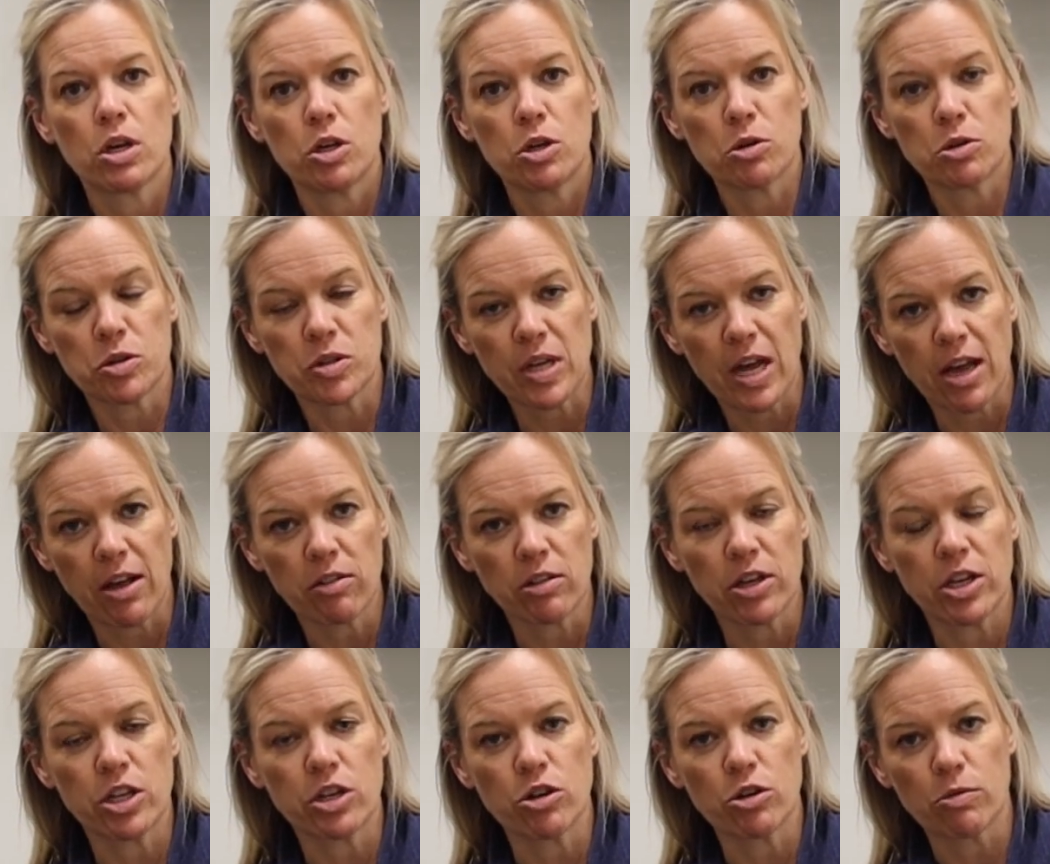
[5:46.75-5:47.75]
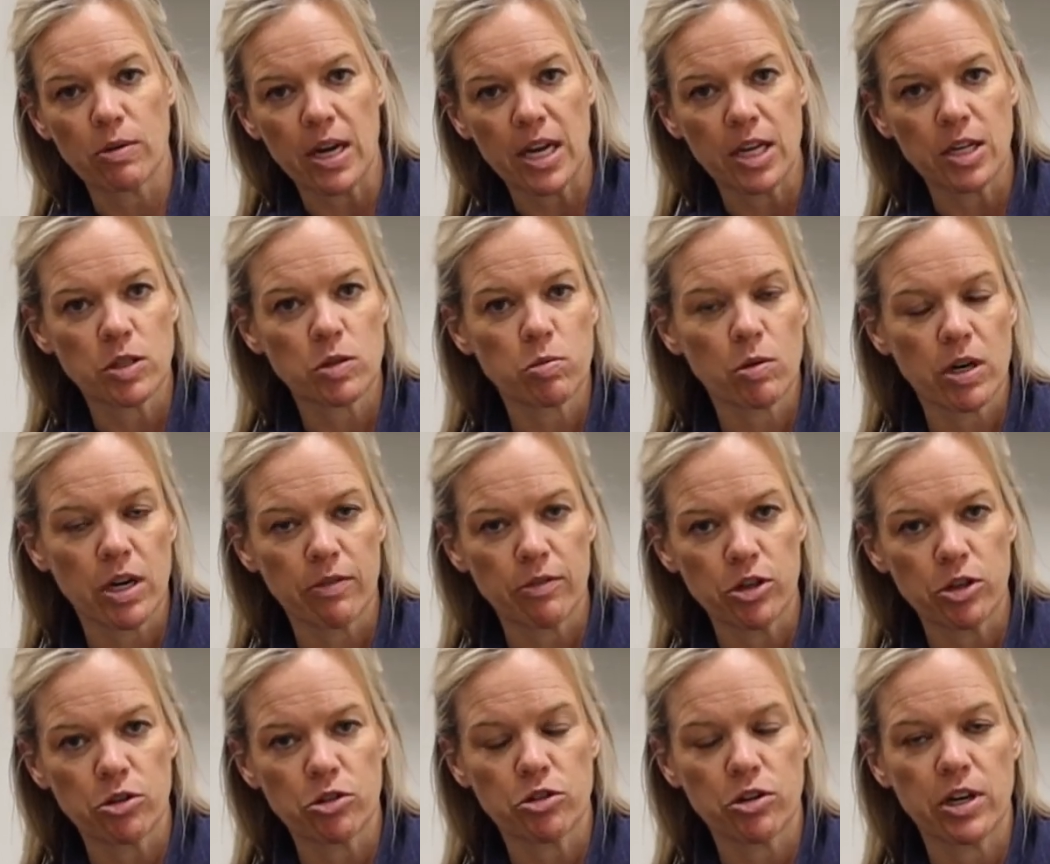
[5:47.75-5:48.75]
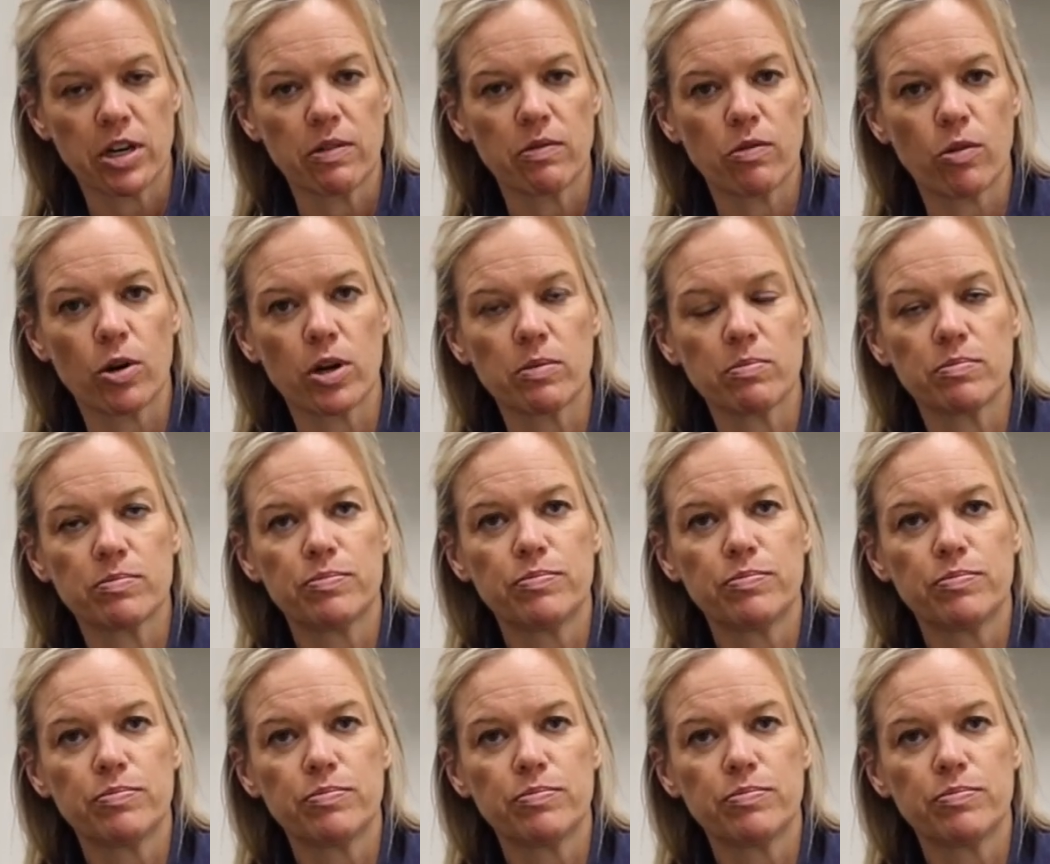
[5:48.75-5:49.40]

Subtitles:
your cycling, your race, whatever you're training for.